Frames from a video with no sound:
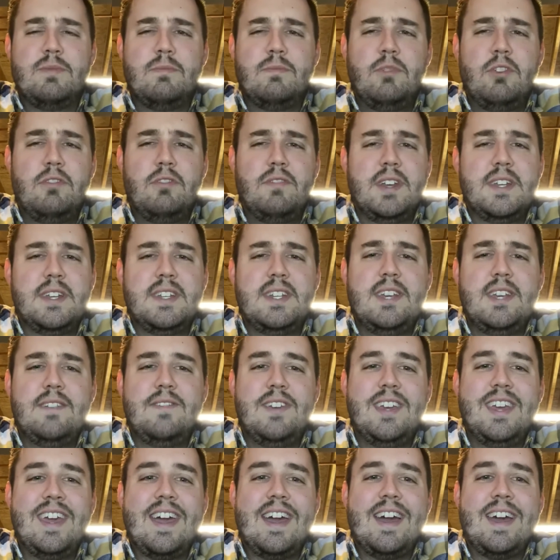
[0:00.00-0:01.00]
movie and
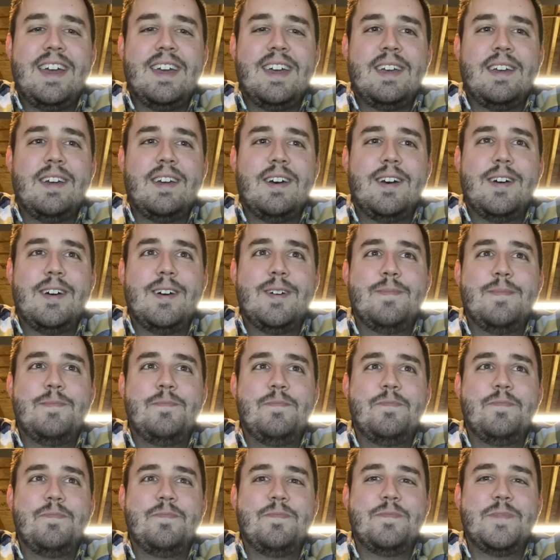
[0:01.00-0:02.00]
TV guy.
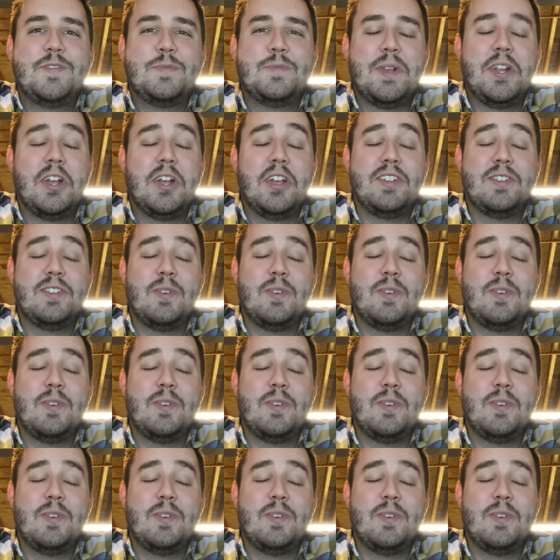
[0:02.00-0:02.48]
Spent